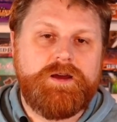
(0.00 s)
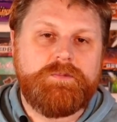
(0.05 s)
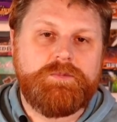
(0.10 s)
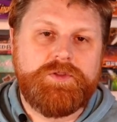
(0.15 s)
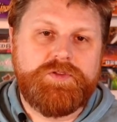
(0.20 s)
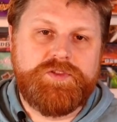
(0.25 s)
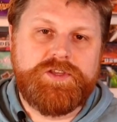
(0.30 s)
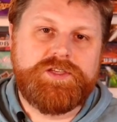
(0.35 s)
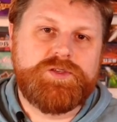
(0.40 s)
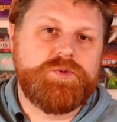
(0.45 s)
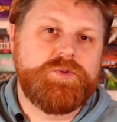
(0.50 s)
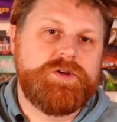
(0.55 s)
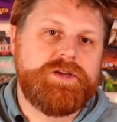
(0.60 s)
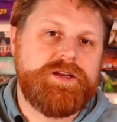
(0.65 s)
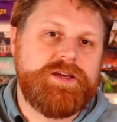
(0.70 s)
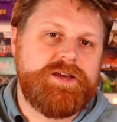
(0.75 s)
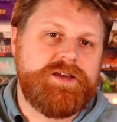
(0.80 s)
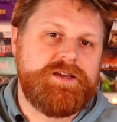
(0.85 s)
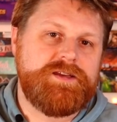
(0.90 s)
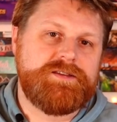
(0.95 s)
but this one
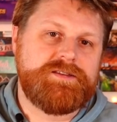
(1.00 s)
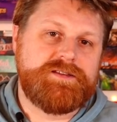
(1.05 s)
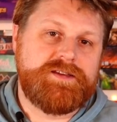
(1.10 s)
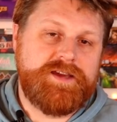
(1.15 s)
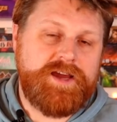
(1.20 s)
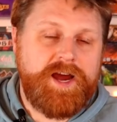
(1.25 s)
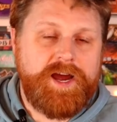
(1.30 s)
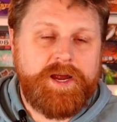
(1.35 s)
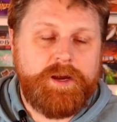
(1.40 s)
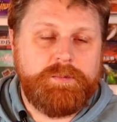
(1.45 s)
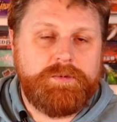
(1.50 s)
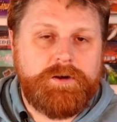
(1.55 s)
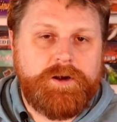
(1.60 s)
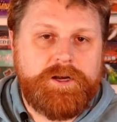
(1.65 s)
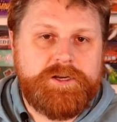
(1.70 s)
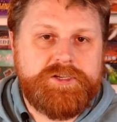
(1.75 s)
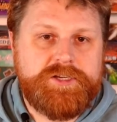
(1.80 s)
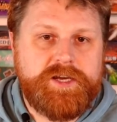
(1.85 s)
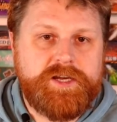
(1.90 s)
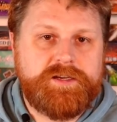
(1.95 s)
is Gaia
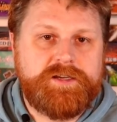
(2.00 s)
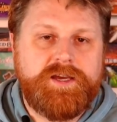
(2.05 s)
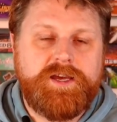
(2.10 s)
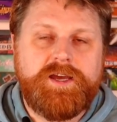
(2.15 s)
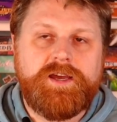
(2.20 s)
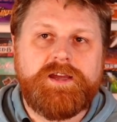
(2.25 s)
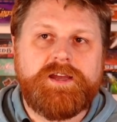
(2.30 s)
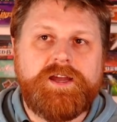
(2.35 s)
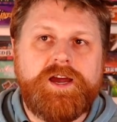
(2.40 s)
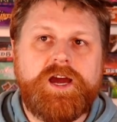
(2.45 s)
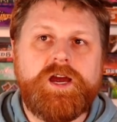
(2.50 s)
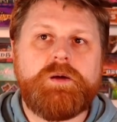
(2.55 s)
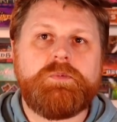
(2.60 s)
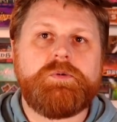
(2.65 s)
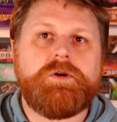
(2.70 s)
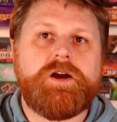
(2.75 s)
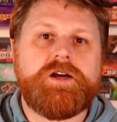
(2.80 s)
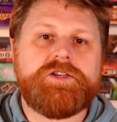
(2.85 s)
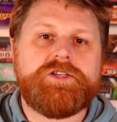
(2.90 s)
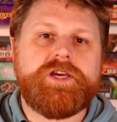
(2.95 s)
Project. Gaia
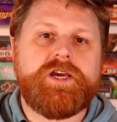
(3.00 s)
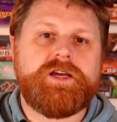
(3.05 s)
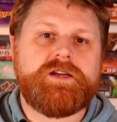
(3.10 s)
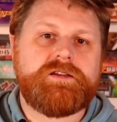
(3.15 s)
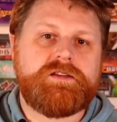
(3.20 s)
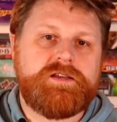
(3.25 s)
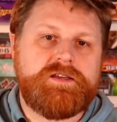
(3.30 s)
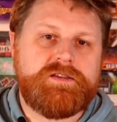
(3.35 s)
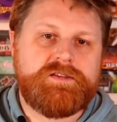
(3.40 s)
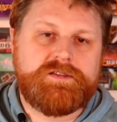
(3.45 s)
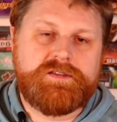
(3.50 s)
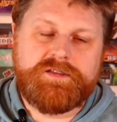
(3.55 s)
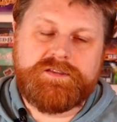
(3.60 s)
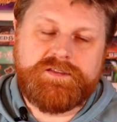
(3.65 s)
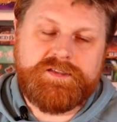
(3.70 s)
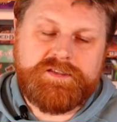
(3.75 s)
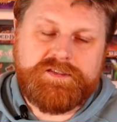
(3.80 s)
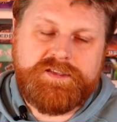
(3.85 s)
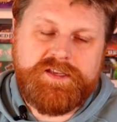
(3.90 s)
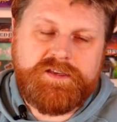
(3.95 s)
Project is the
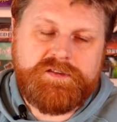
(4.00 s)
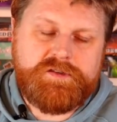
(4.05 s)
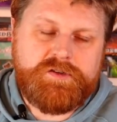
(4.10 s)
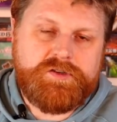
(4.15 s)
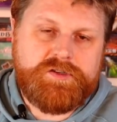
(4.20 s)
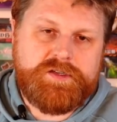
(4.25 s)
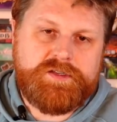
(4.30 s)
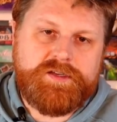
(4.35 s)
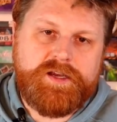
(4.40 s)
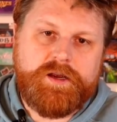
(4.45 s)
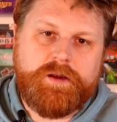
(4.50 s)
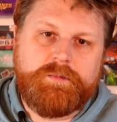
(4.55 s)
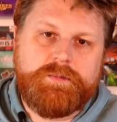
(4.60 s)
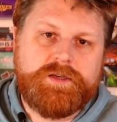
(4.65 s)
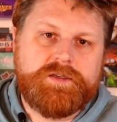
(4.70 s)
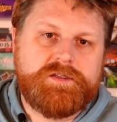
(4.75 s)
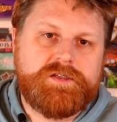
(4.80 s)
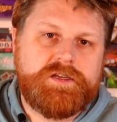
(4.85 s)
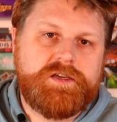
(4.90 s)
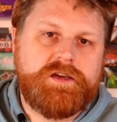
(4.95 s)
successor to Terra
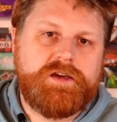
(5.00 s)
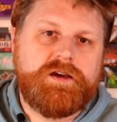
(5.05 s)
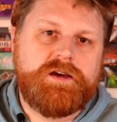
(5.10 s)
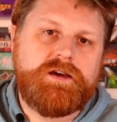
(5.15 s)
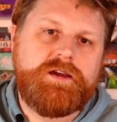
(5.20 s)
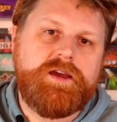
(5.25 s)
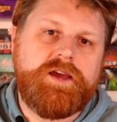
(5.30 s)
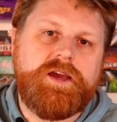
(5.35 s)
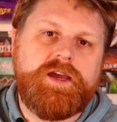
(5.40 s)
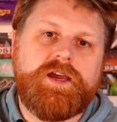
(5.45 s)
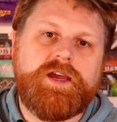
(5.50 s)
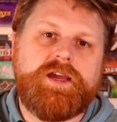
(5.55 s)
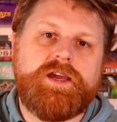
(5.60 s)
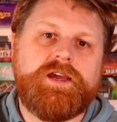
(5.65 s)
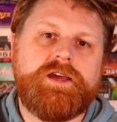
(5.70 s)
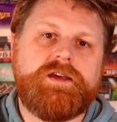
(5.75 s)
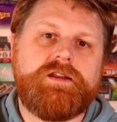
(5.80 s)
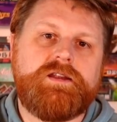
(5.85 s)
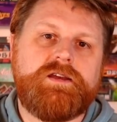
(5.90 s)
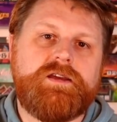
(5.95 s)
Mystica.
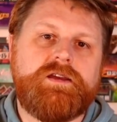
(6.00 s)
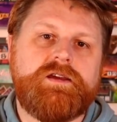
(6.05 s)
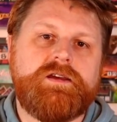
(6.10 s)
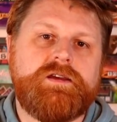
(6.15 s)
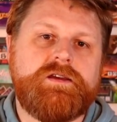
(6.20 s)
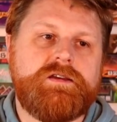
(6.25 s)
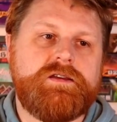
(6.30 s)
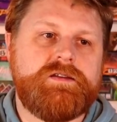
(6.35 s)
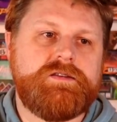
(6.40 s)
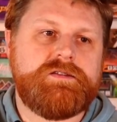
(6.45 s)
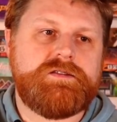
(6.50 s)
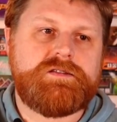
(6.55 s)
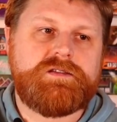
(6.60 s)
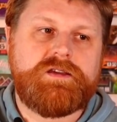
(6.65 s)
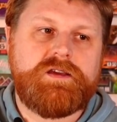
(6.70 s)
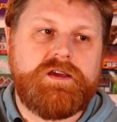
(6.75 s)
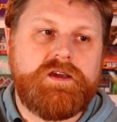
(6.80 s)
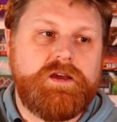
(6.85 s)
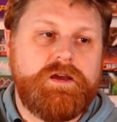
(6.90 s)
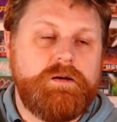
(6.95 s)
It is
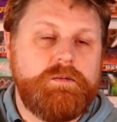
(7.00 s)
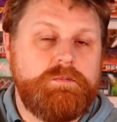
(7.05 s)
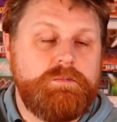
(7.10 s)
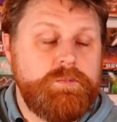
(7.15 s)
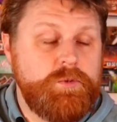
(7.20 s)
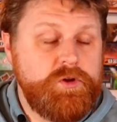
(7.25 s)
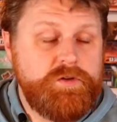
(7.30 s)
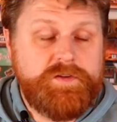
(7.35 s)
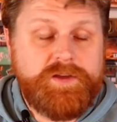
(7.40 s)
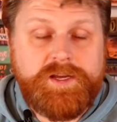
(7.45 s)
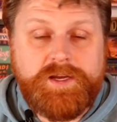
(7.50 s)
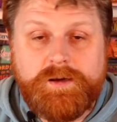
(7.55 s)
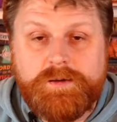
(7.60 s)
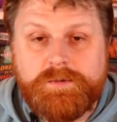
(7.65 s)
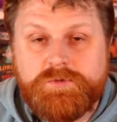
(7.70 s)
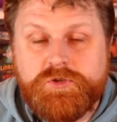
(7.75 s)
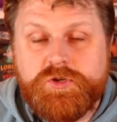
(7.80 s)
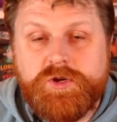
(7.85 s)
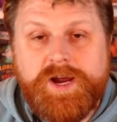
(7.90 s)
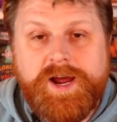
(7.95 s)
moving
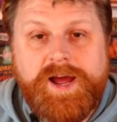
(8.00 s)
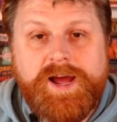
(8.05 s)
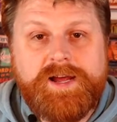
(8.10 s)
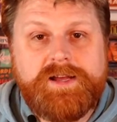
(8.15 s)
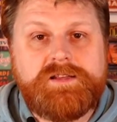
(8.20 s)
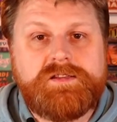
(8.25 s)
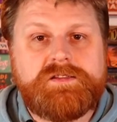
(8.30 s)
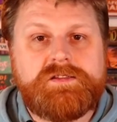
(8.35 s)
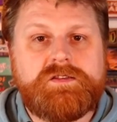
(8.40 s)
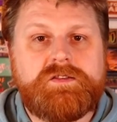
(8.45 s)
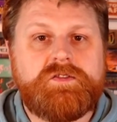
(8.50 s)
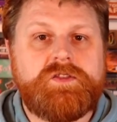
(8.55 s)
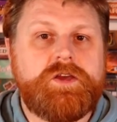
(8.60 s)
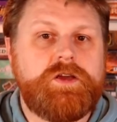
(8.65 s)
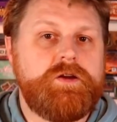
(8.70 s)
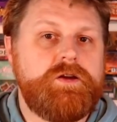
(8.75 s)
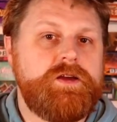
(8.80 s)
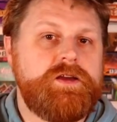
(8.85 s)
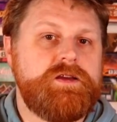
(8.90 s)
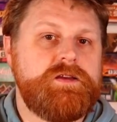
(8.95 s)
up tracks.
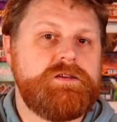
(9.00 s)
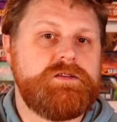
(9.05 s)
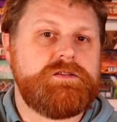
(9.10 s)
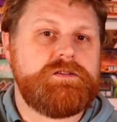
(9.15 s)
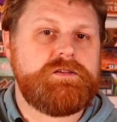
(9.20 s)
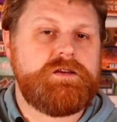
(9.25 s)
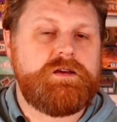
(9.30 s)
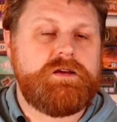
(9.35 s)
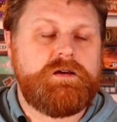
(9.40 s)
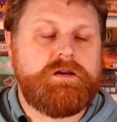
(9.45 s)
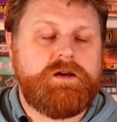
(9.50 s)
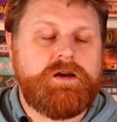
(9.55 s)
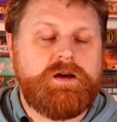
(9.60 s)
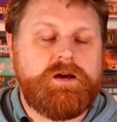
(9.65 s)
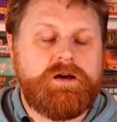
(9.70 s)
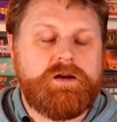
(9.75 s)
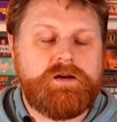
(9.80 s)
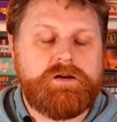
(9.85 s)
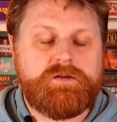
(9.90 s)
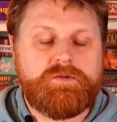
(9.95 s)
There is
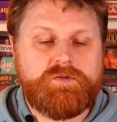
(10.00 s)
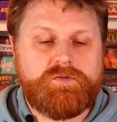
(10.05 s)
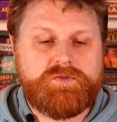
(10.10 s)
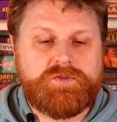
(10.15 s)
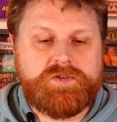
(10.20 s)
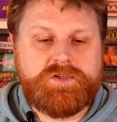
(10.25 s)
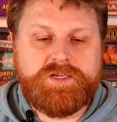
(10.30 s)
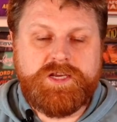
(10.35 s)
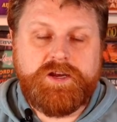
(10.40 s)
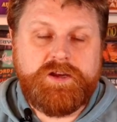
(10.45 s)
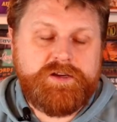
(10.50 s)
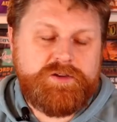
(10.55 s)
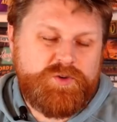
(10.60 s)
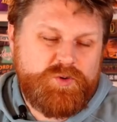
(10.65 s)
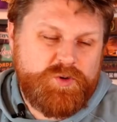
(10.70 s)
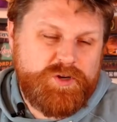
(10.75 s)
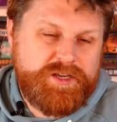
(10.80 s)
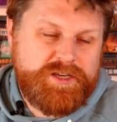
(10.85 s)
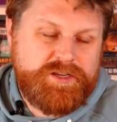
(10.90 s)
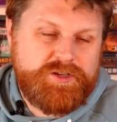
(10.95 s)

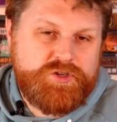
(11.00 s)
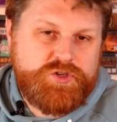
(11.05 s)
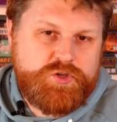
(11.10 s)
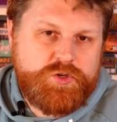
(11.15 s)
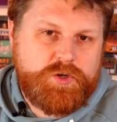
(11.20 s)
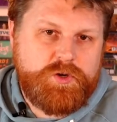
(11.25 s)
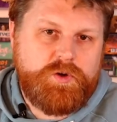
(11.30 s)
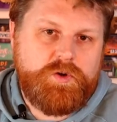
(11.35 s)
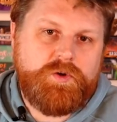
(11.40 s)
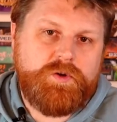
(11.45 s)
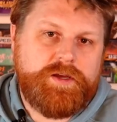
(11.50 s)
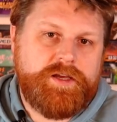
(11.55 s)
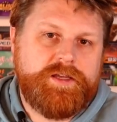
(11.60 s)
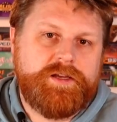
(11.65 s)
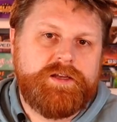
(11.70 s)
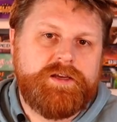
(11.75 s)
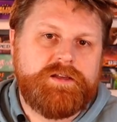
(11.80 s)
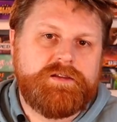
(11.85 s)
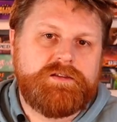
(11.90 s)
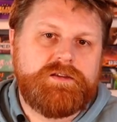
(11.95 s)
territory control
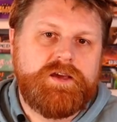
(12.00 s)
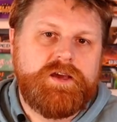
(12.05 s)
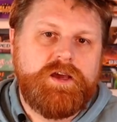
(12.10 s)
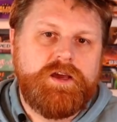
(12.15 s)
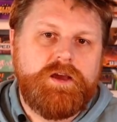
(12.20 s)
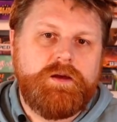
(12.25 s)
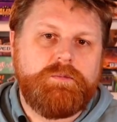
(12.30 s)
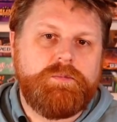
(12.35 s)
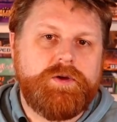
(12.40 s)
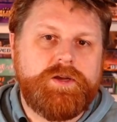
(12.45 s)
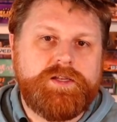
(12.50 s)
in it, but